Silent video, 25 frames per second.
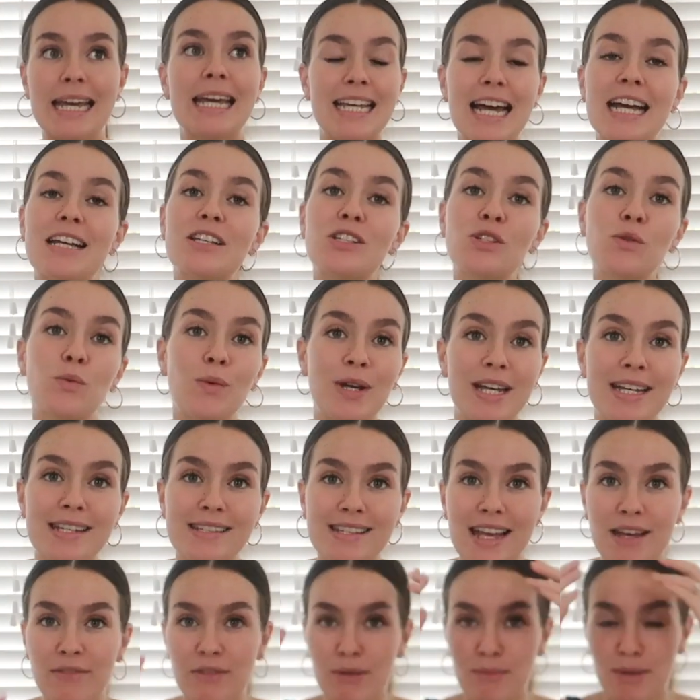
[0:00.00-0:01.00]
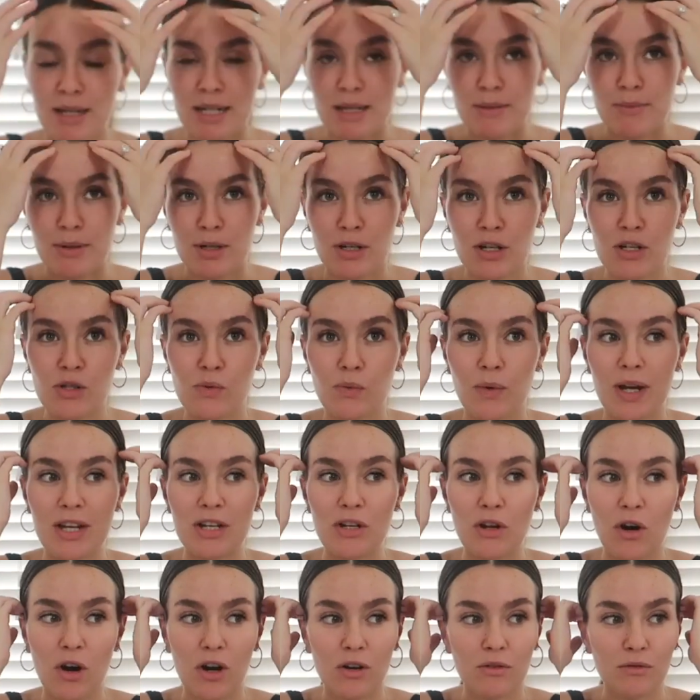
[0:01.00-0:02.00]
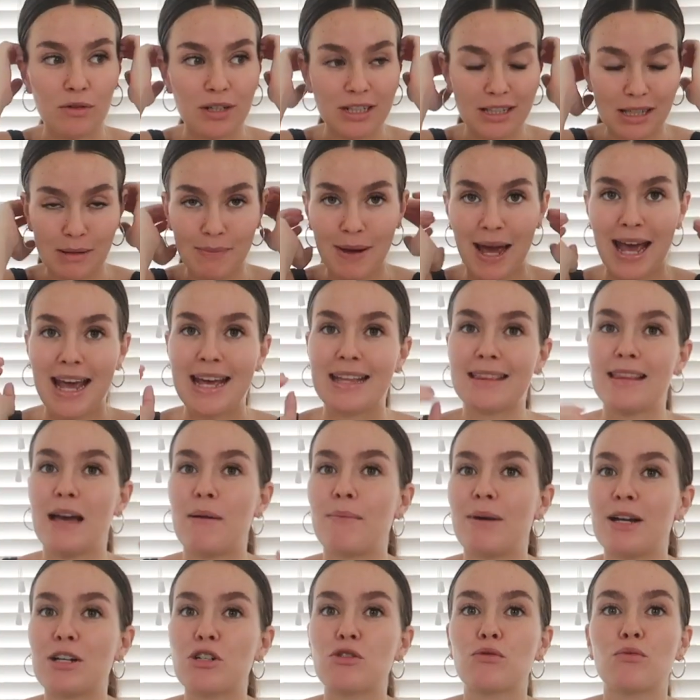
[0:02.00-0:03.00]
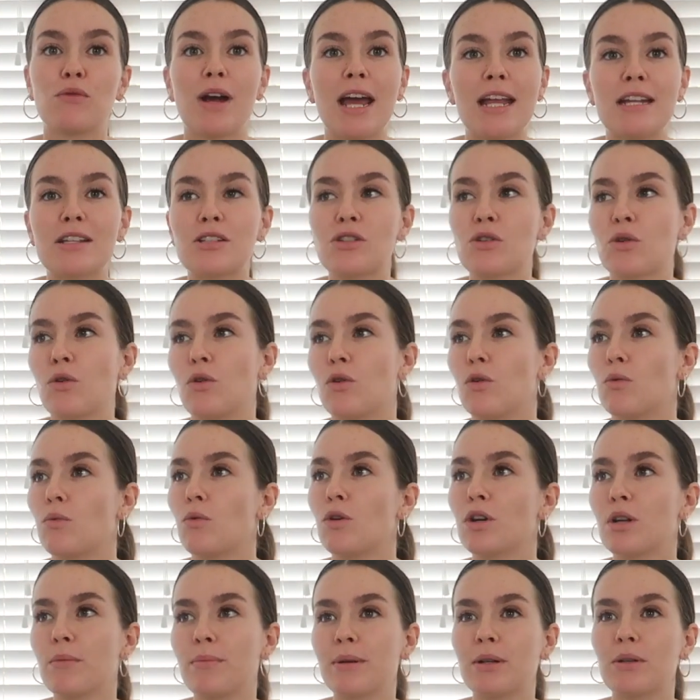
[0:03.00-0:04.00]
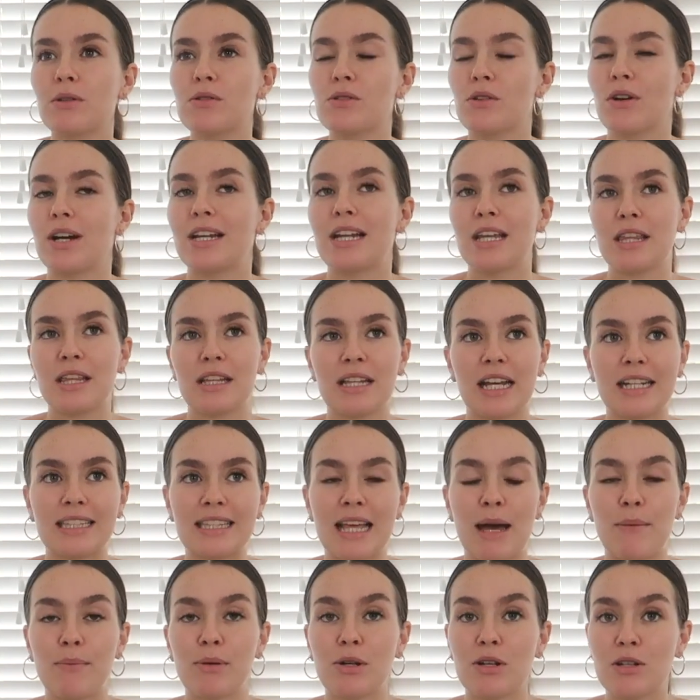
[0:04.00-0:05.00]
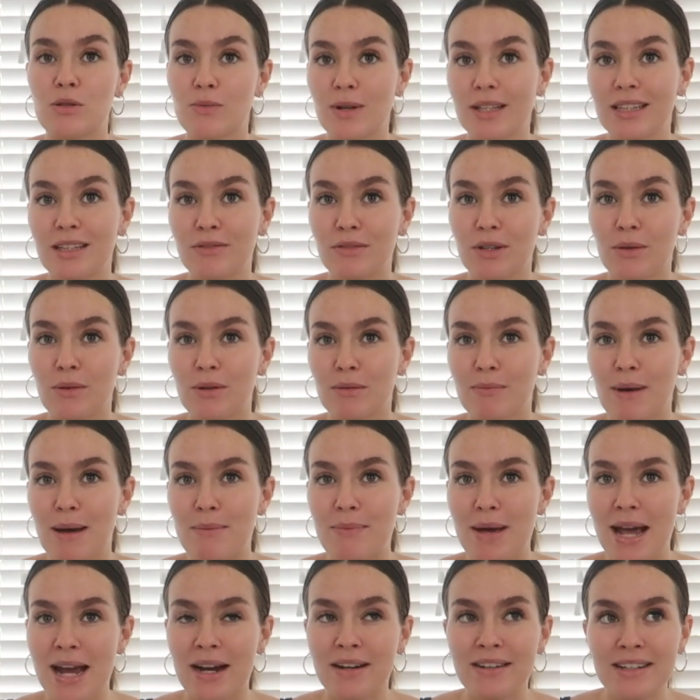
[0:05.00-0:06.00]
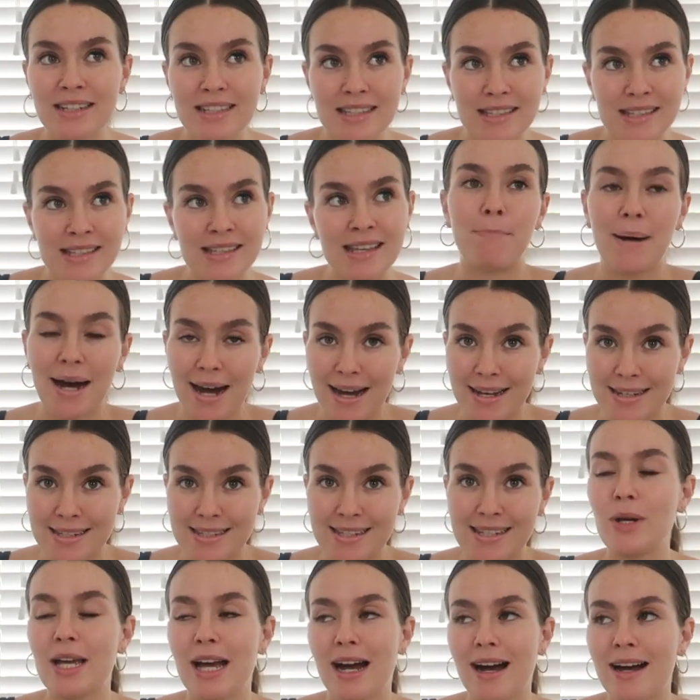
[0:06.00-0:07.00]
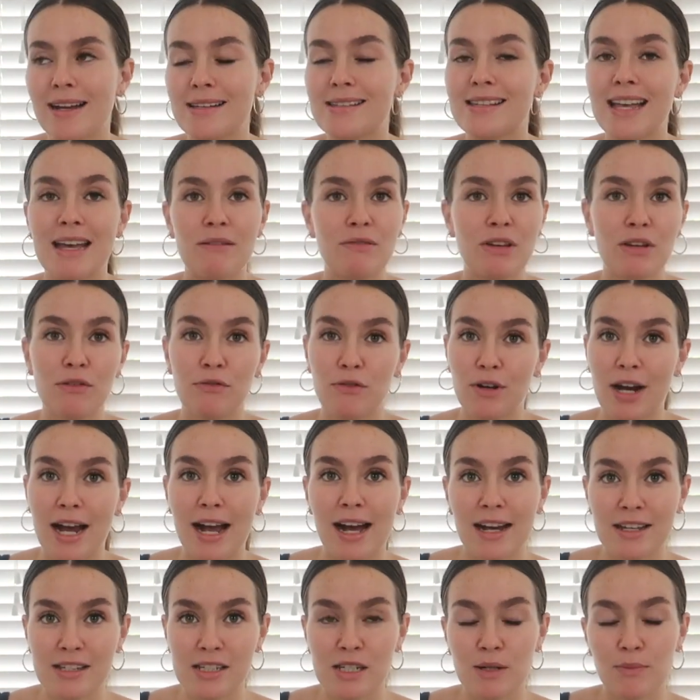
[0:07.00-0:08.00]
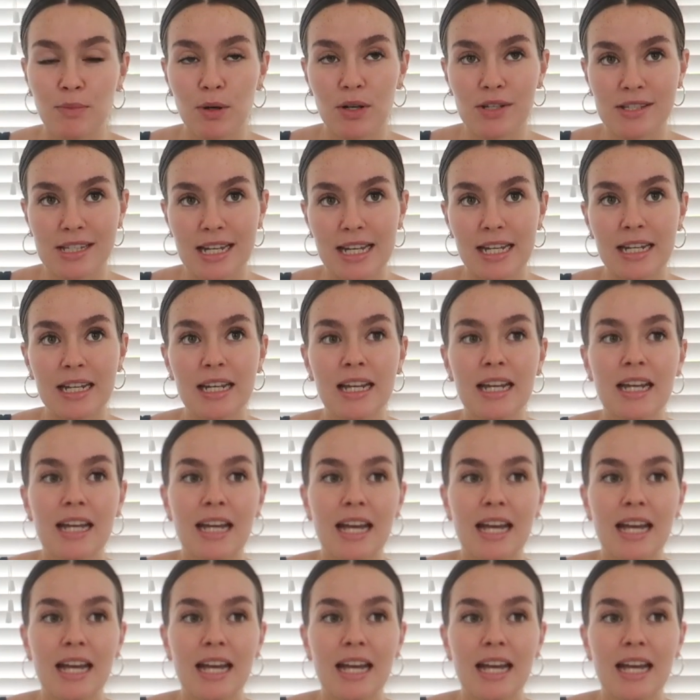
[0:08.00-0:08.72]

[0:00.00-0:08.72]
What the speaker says: Yes, we are saving money because we're not really paying that much rent or water bills or anything like that because we're living with my parents, but we are saving for a house deposit